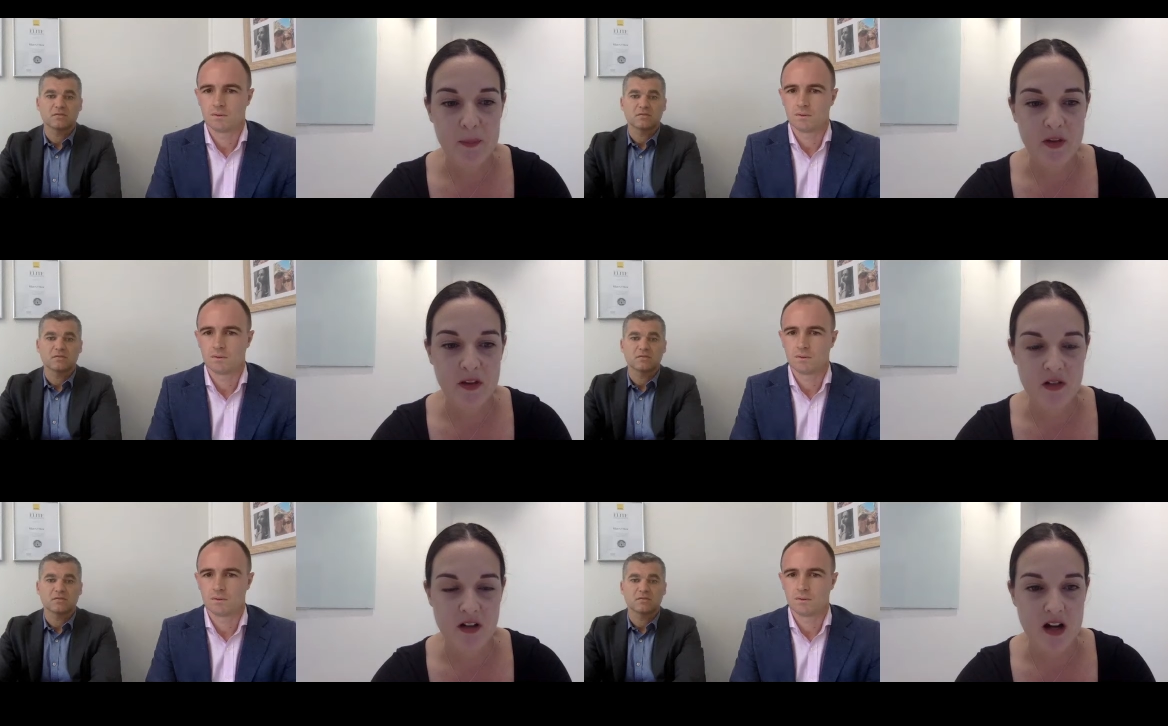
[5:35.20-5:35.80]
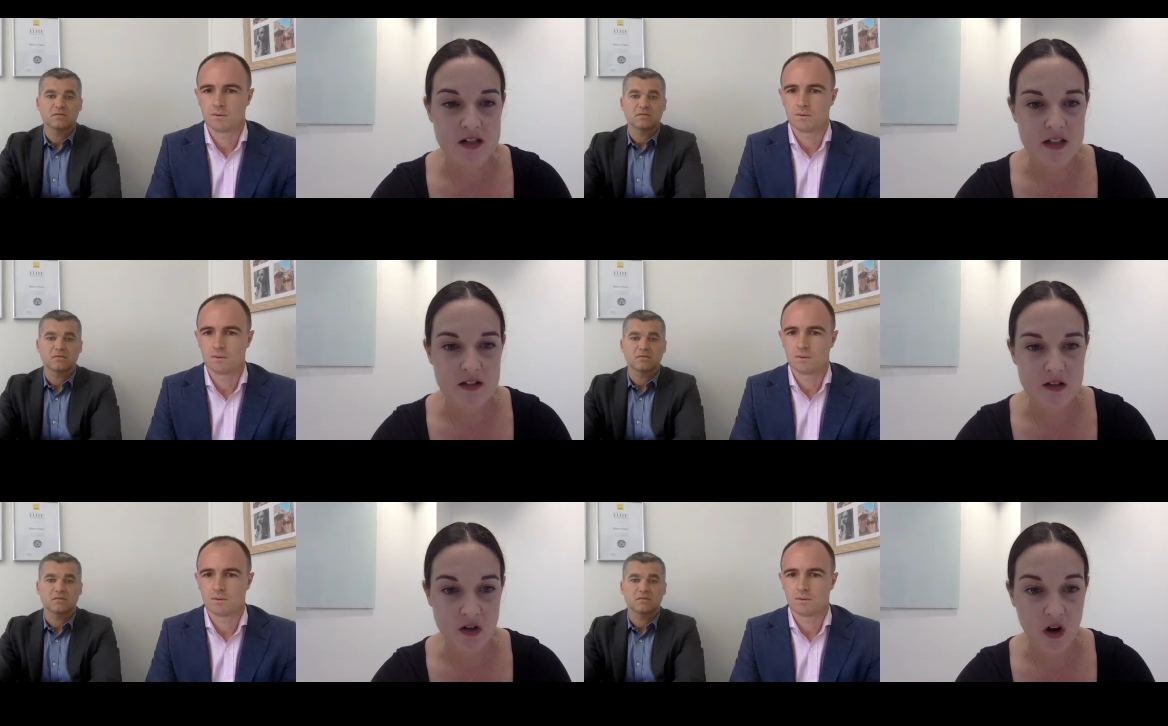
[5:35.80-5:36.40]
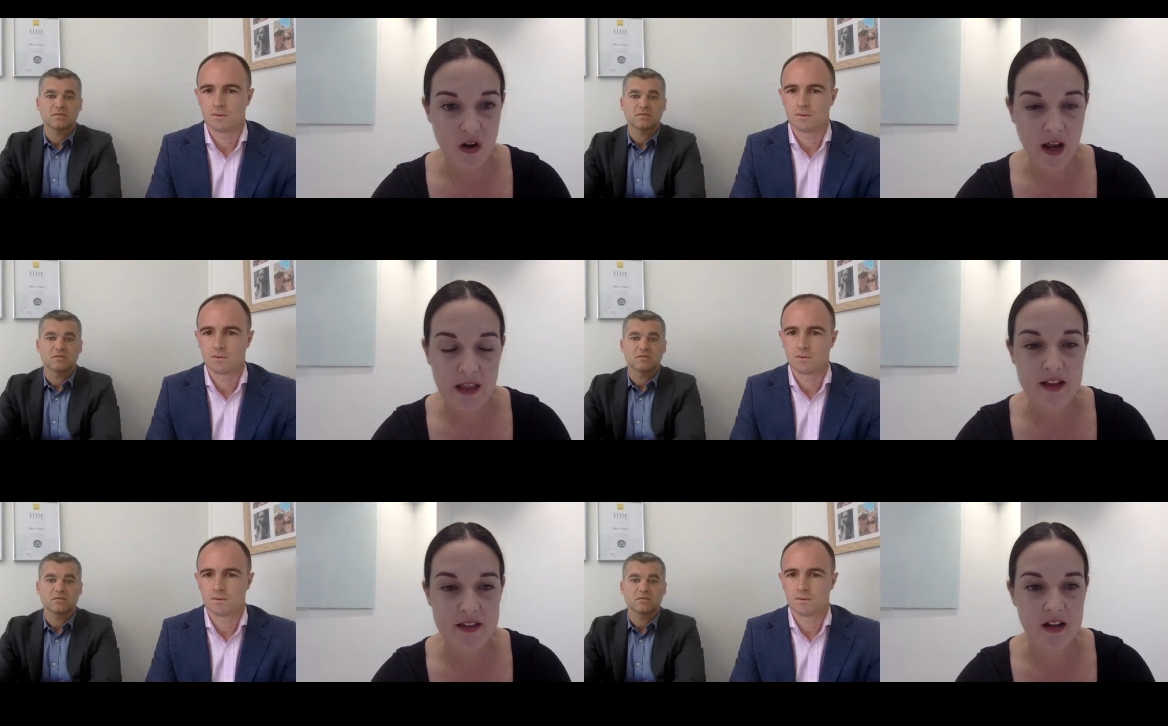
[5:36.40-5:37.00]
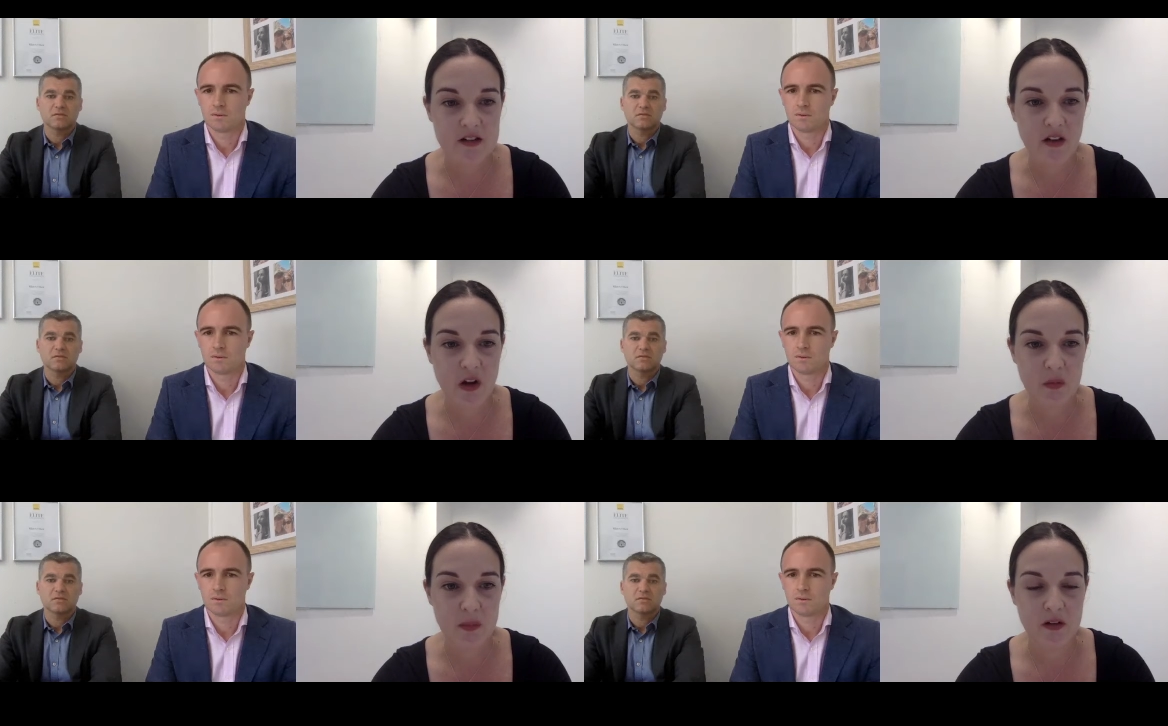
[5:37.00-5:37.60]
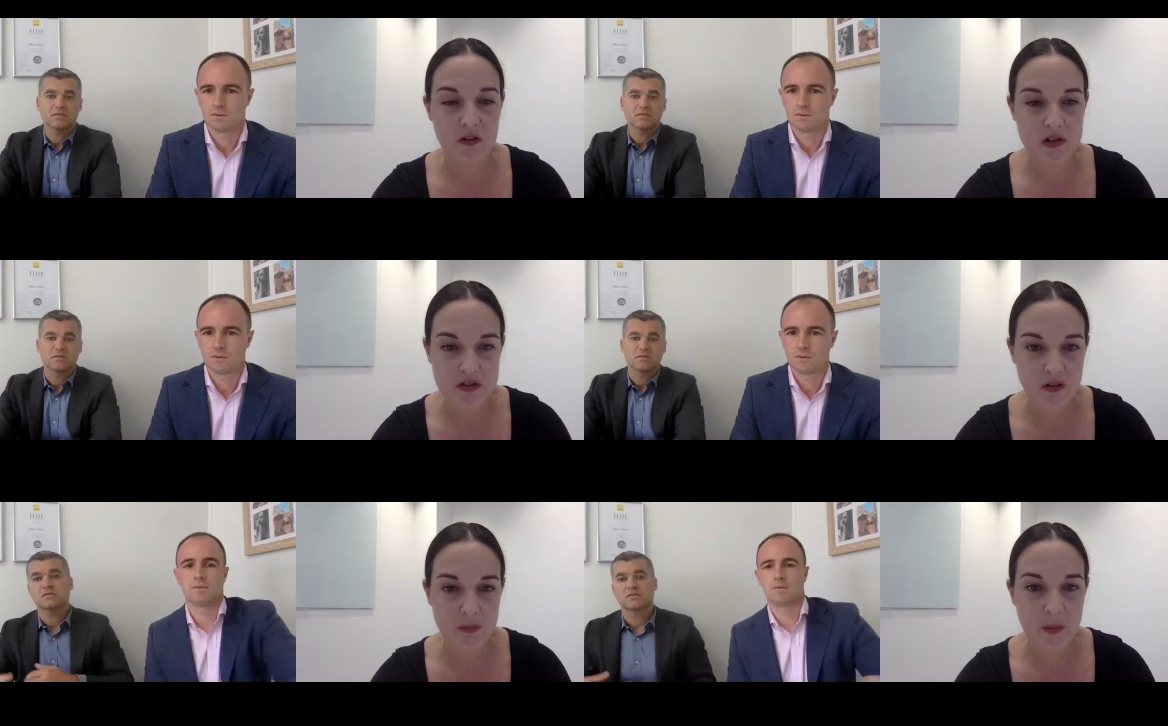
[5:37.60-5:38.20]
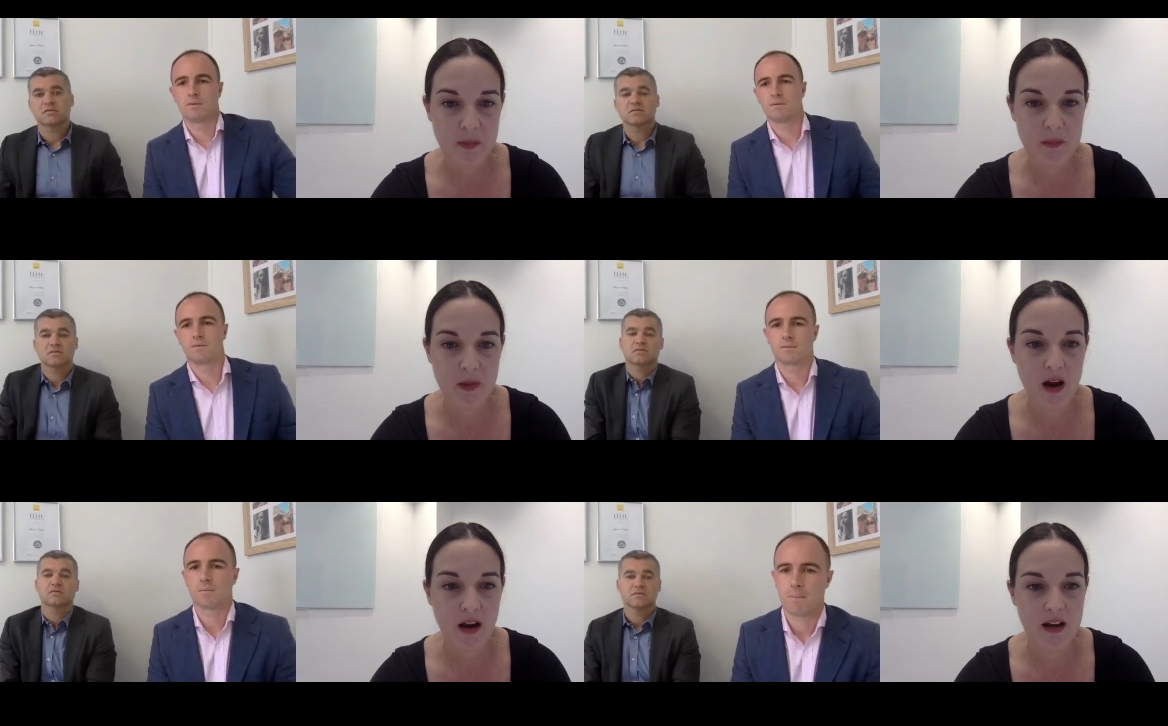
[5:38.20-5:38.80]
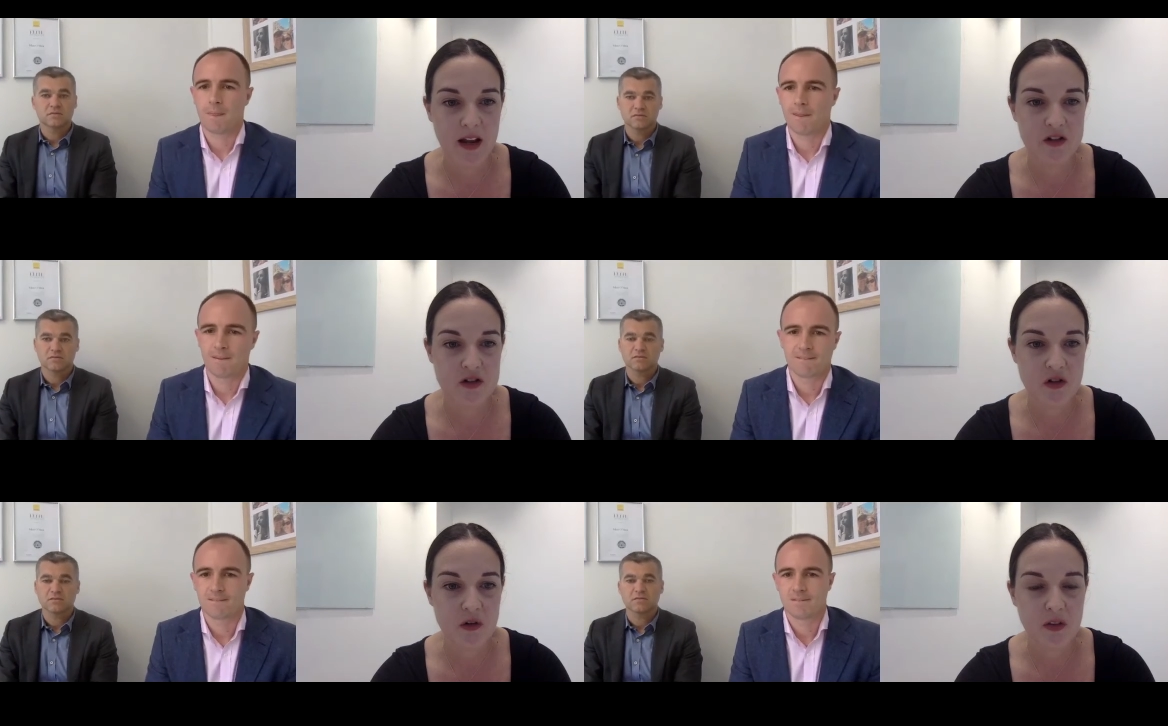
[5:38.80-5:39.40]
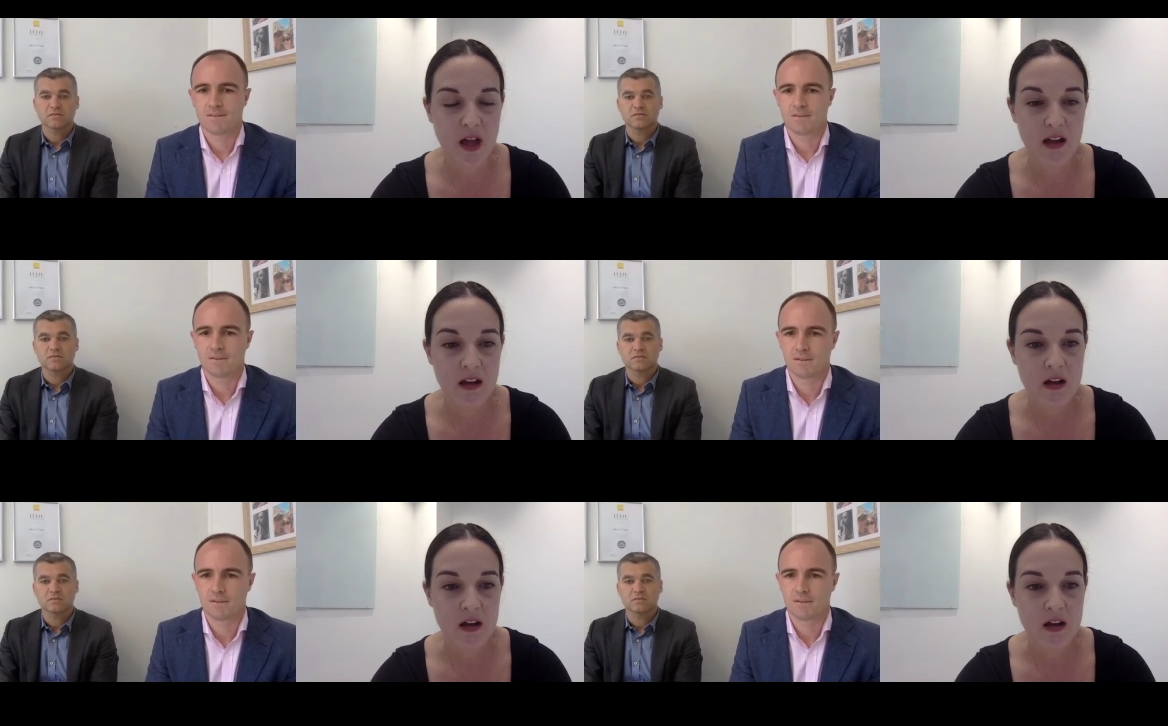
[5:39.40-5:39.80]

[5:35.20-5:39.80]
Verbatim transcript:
Speaker 1: there's a reduction in stock, and that's actually helping cushion the property market and ensure that